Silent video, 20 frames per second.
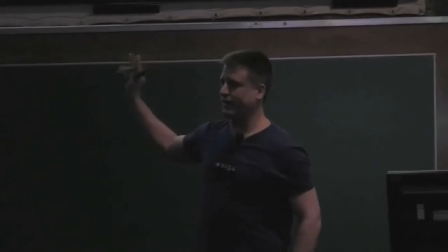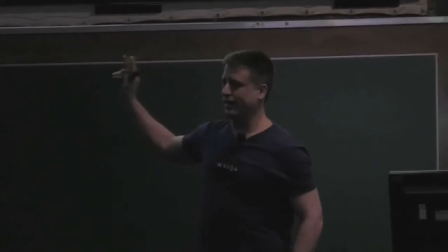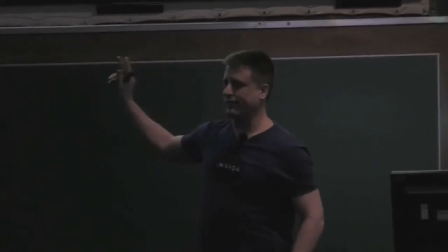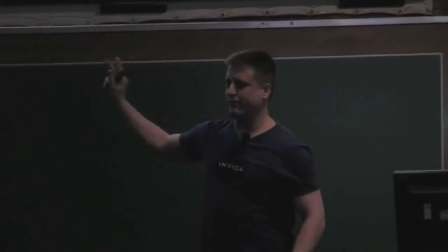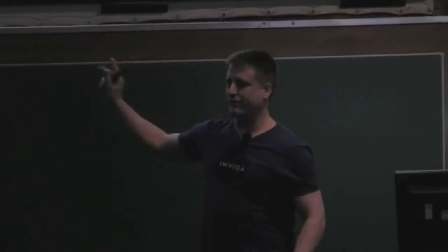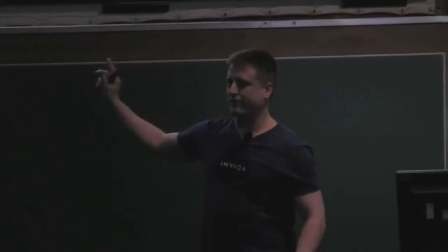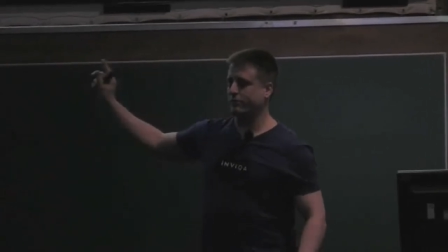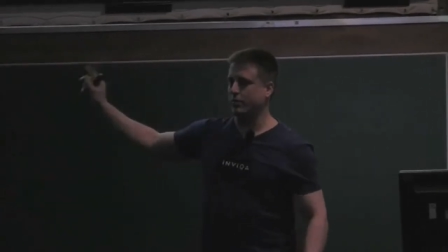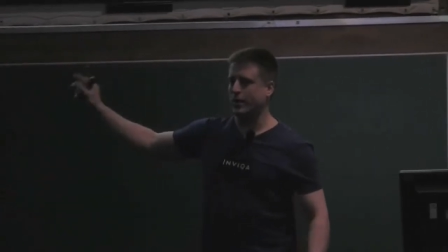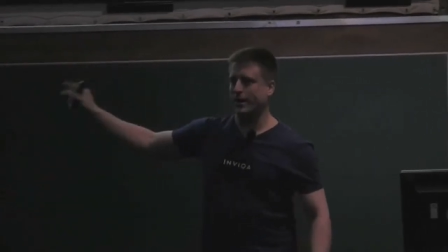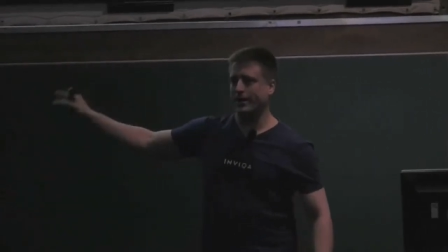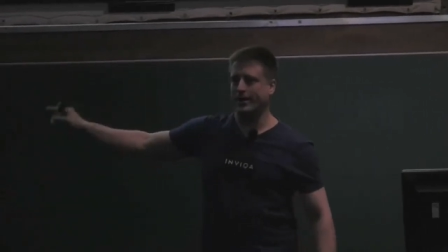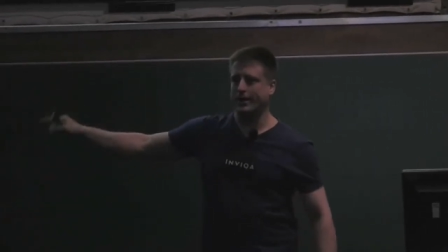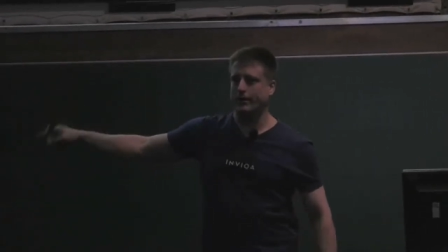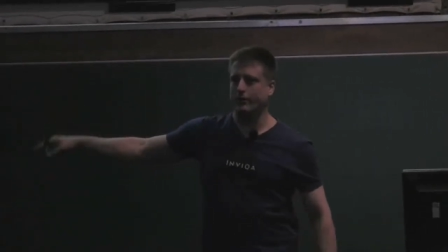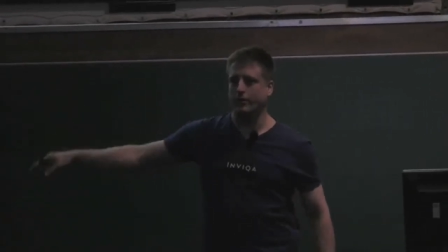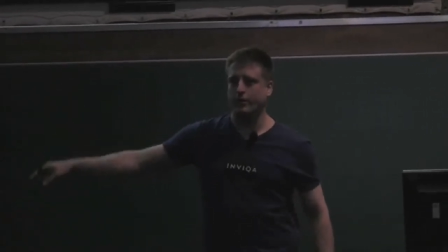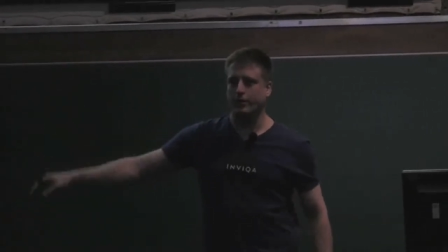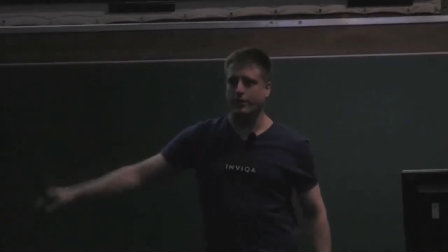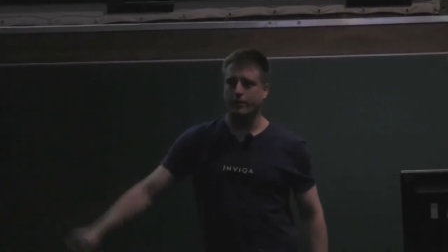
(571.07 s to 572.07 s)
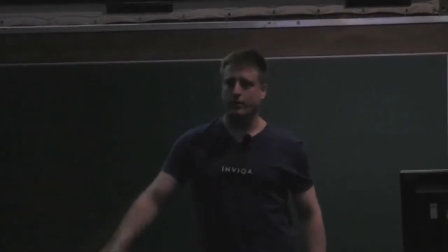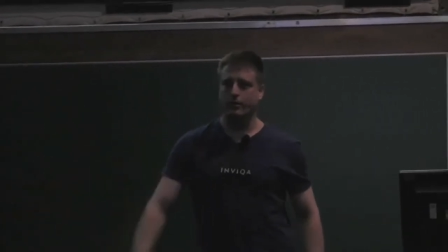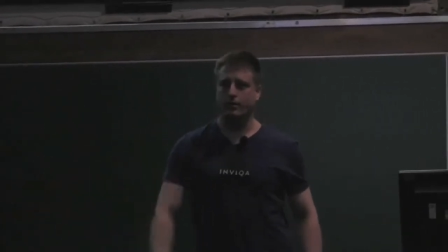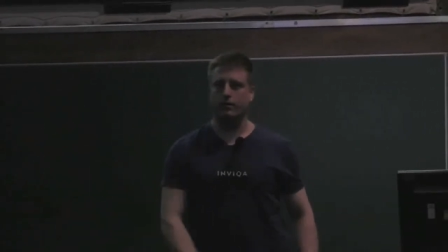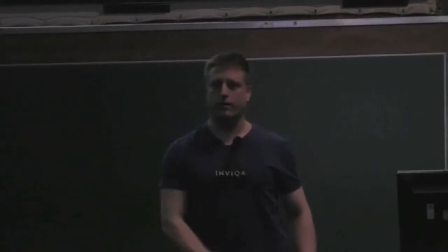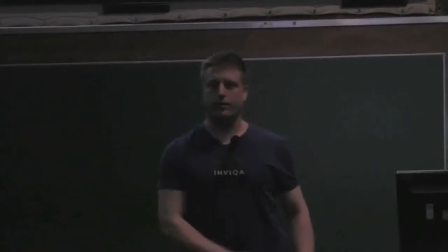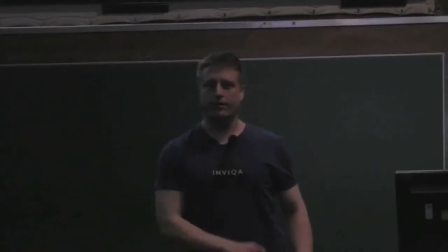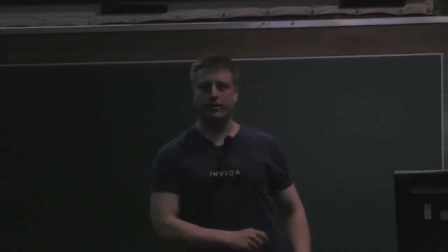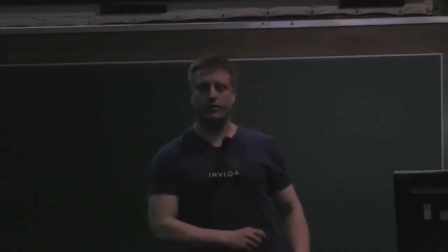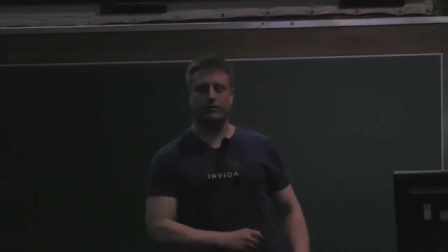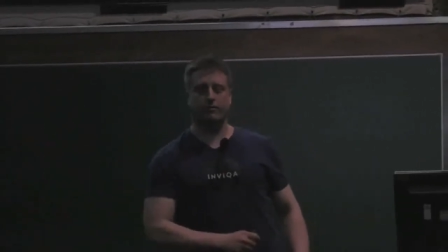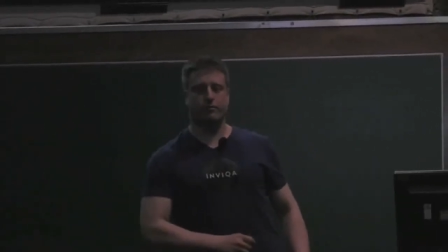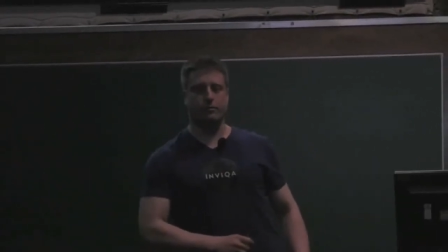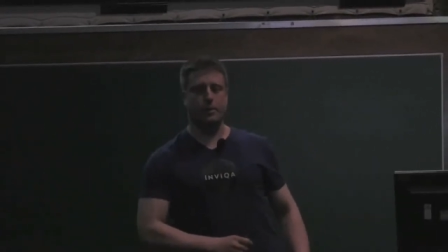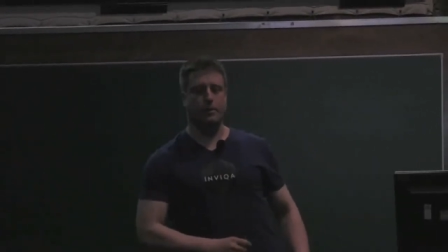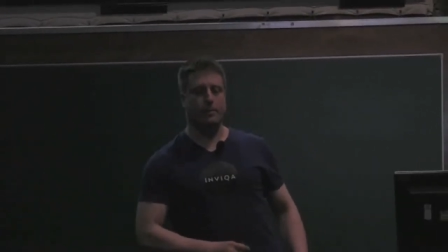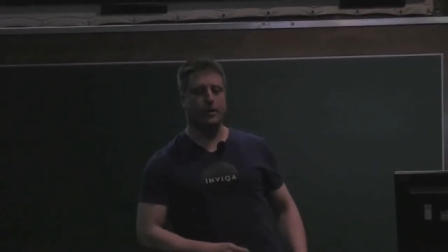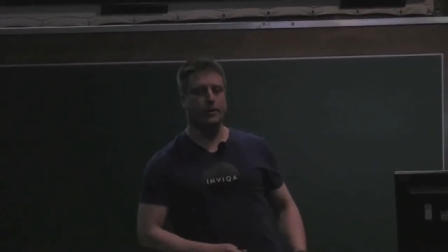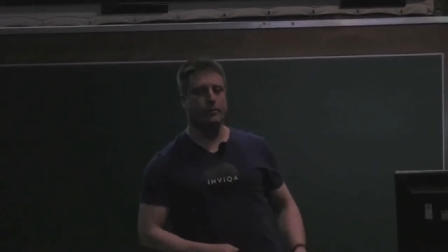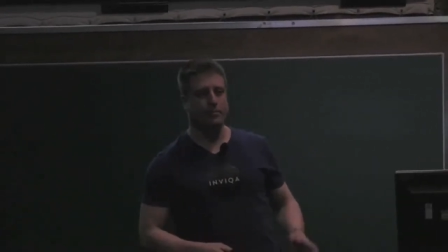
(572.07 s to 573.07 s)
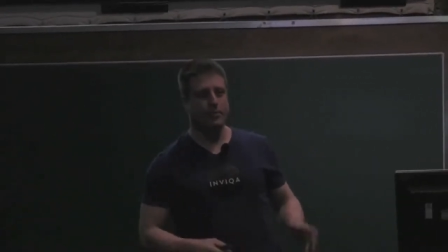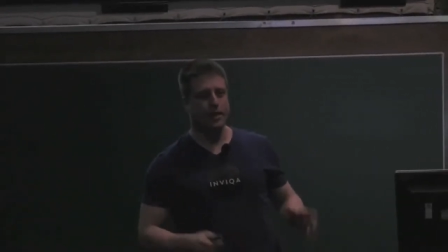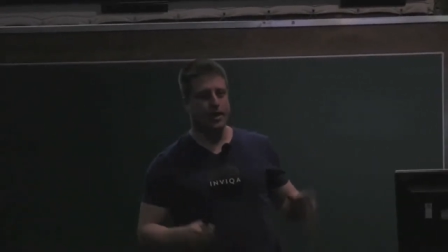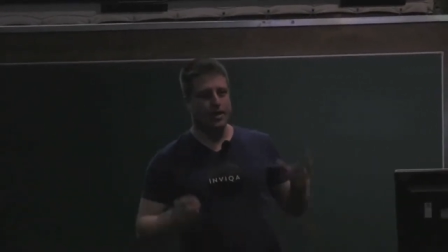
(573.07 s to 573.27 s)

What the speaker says: left padding on it that I can't remember,